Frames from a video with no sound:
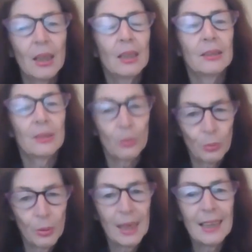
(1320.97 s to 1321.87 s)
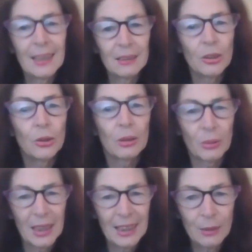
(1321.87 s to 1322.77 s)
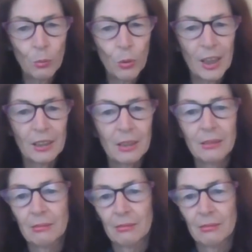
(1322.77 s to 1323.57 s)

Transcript: So really, eat well,